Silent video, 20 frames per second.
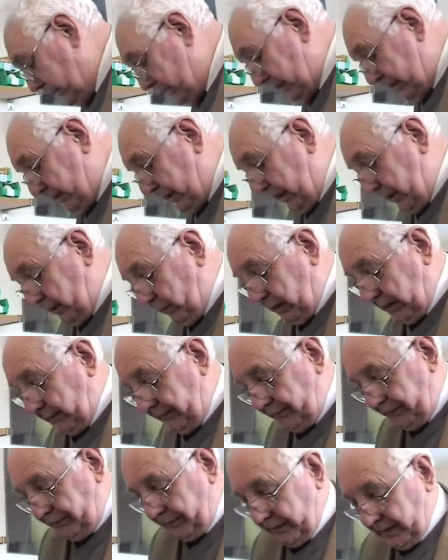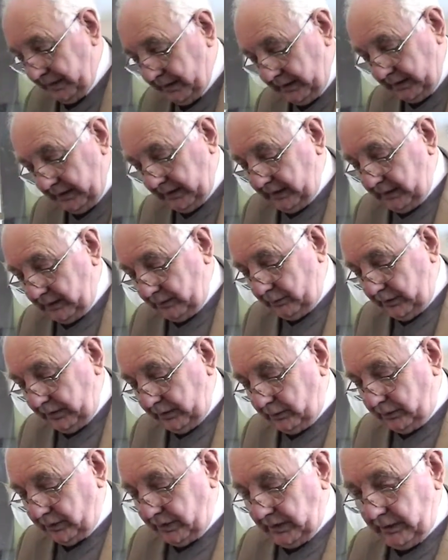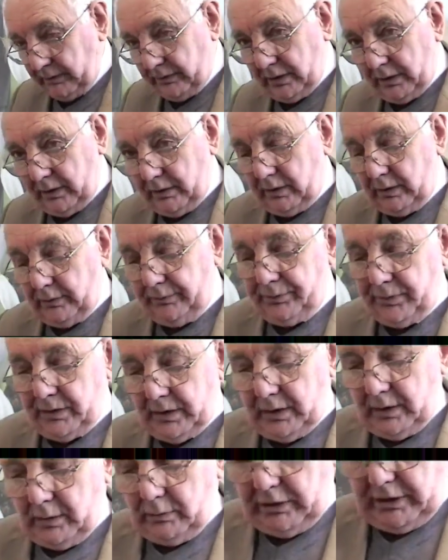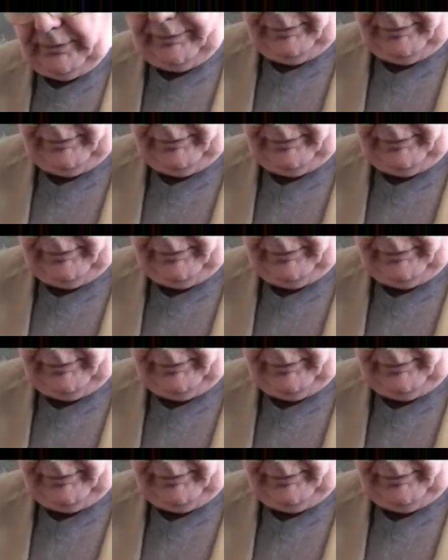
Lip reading: as in that one, we also do them with